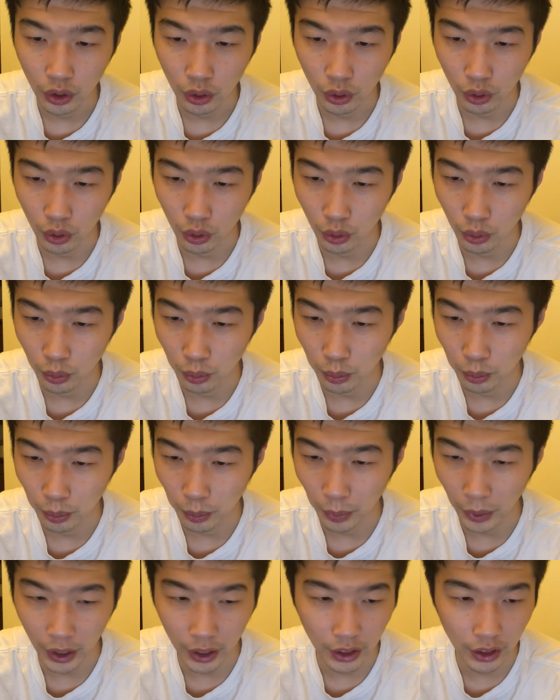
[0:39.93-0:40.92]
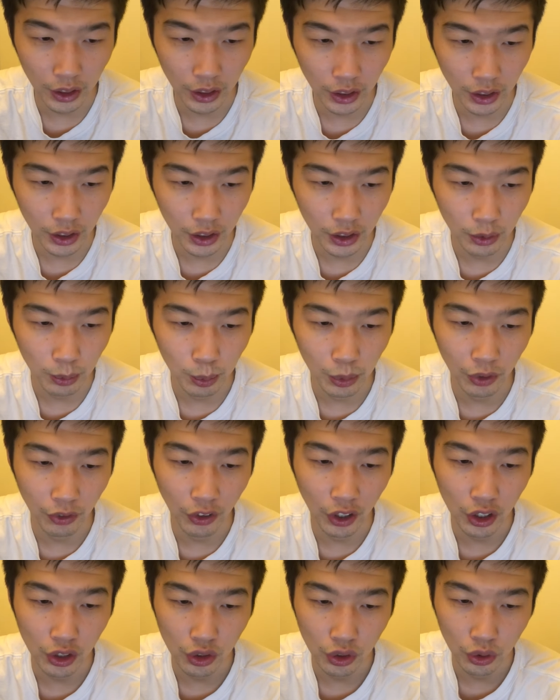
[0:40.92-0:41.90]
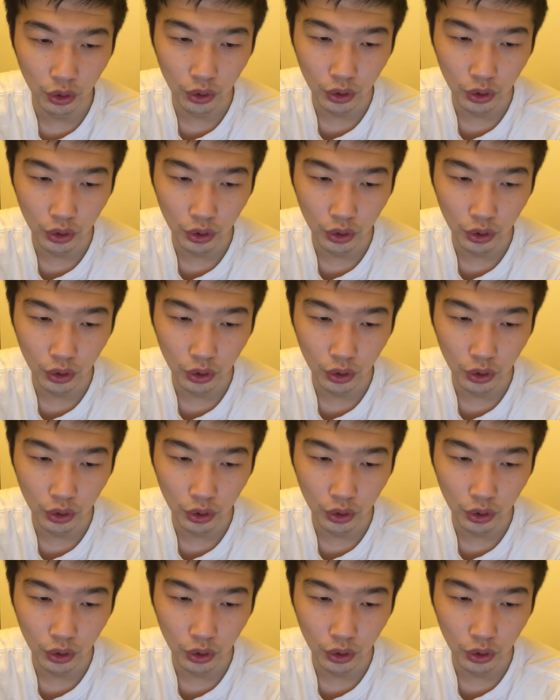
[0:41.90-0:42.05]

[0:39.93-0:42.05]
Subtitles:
nomadic professional